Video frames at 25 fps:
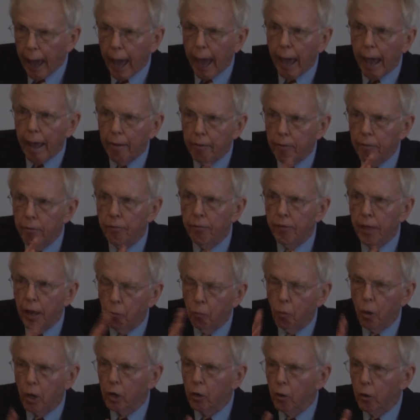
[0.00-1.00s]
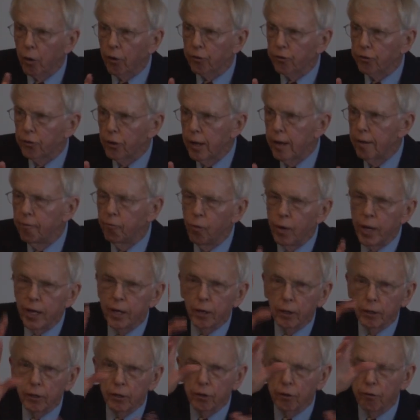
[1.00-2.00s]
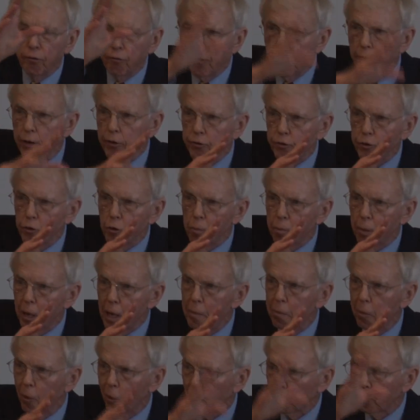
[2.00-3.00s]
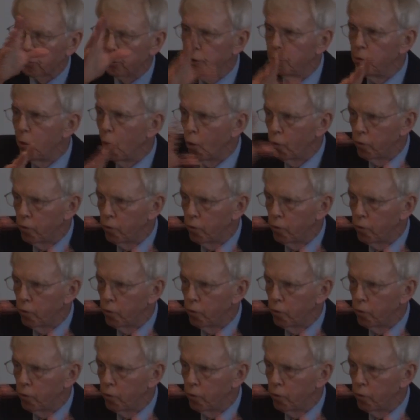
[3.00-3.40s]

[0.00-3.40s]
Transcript: and then we're going to see if we can convince you people to